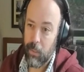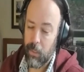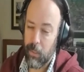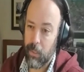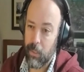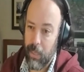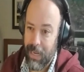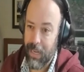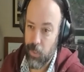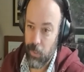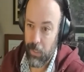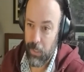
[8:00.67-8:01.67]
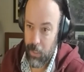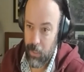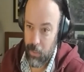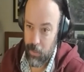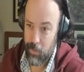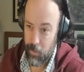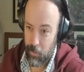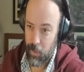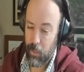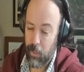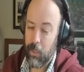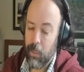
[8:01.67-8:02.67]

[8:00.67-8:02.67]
actually is, okay?